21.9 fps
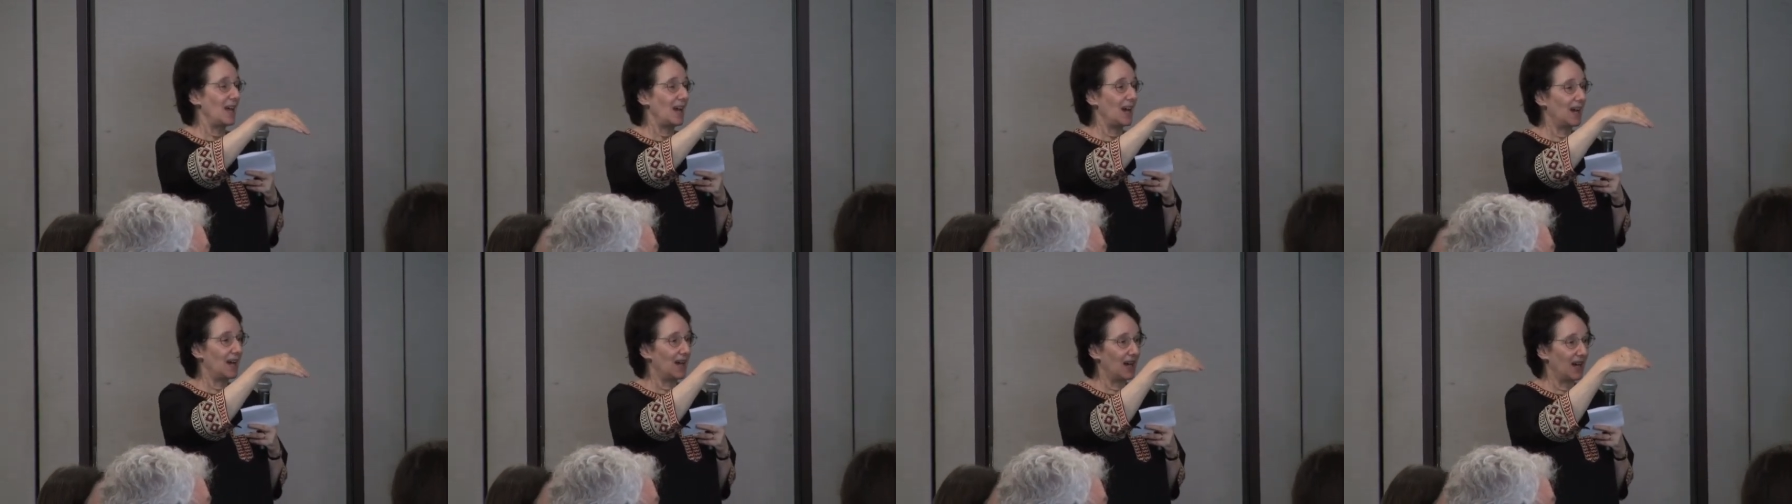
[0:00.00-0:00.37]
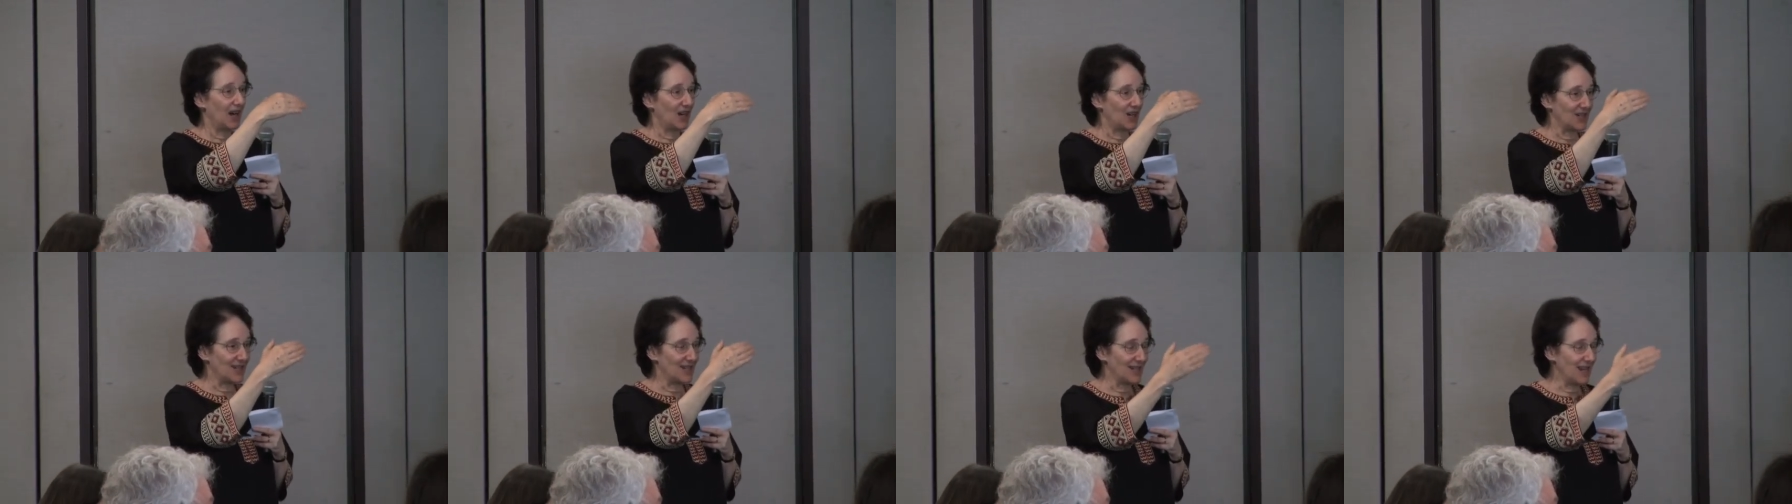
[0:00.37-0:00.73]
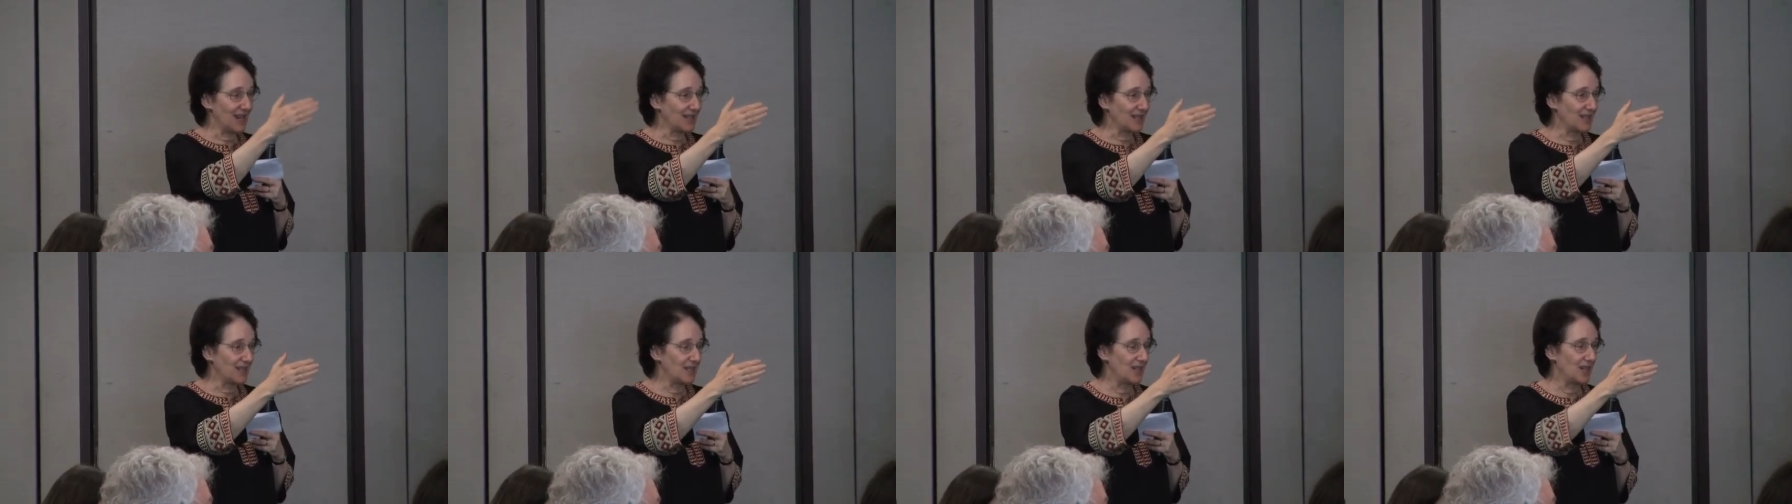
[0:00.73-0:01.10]
uh, our
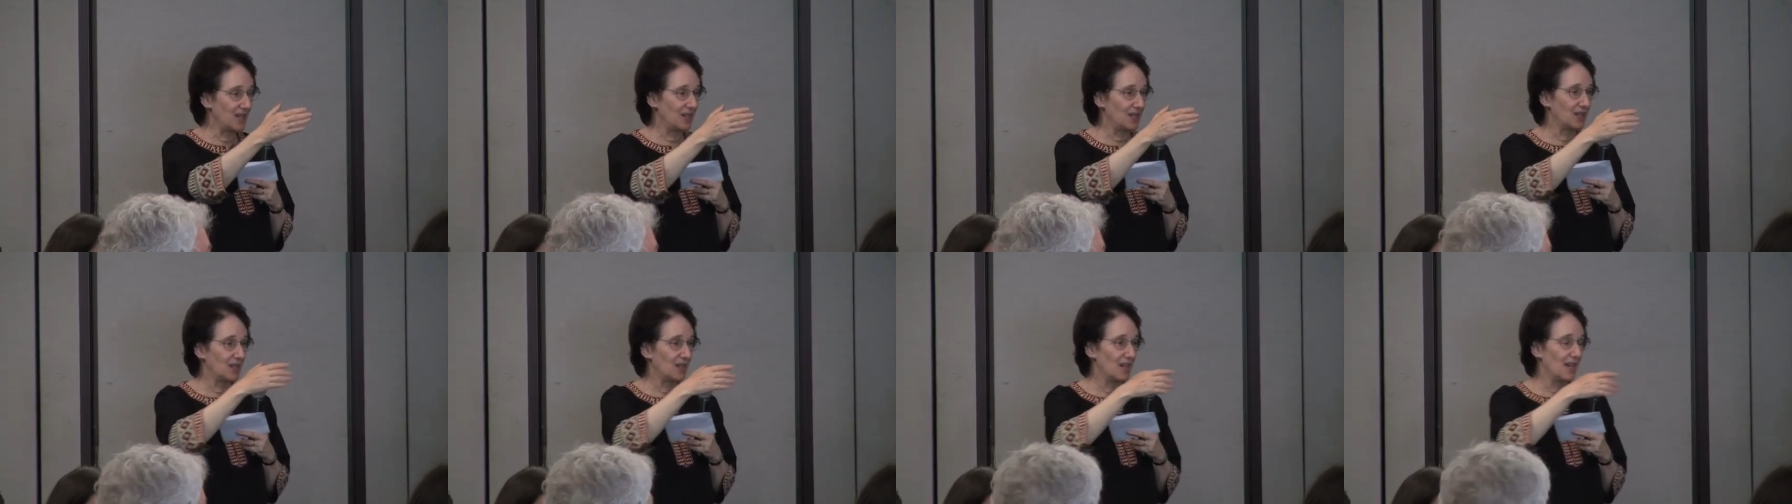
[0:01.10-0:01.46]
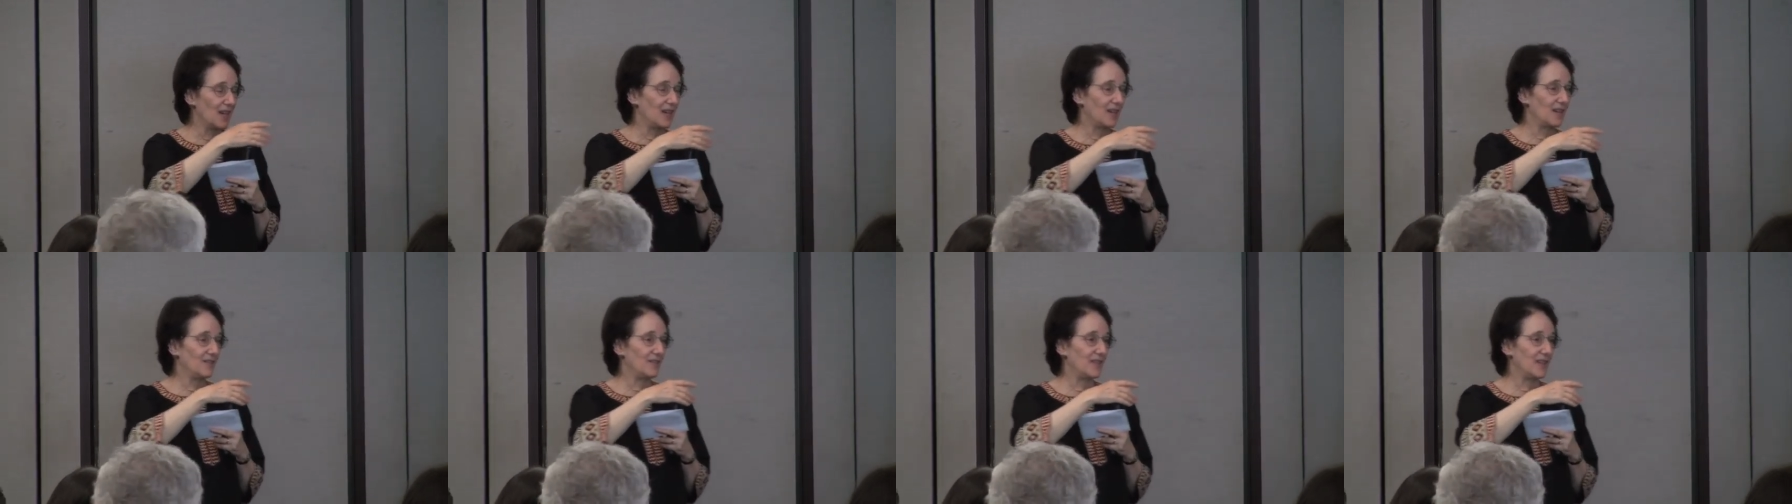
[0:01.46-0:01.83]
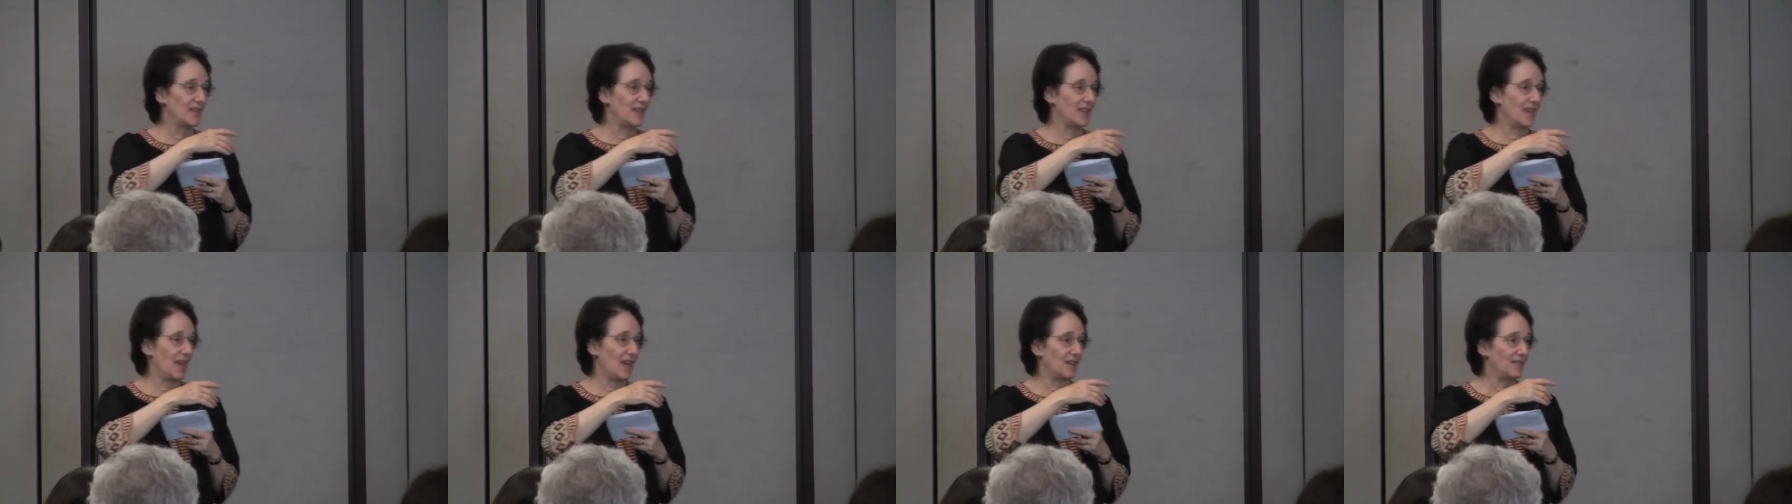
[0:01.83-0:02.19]
second year of
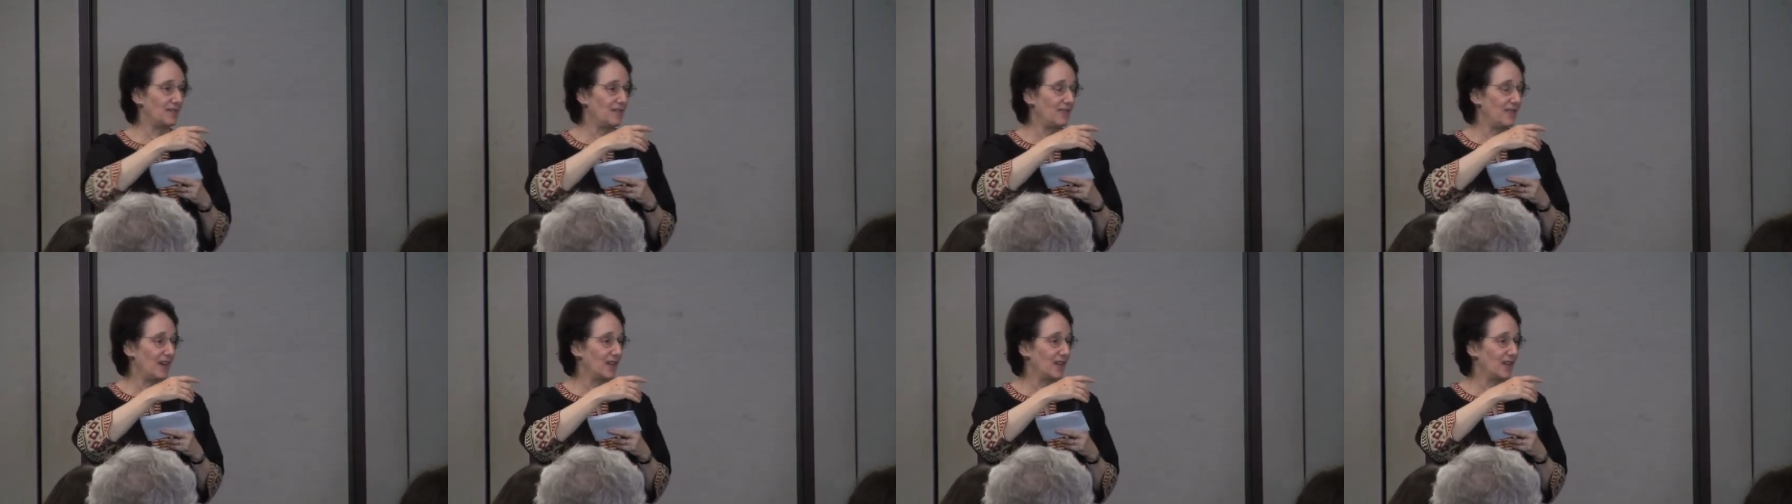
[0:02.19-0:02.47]
the Ann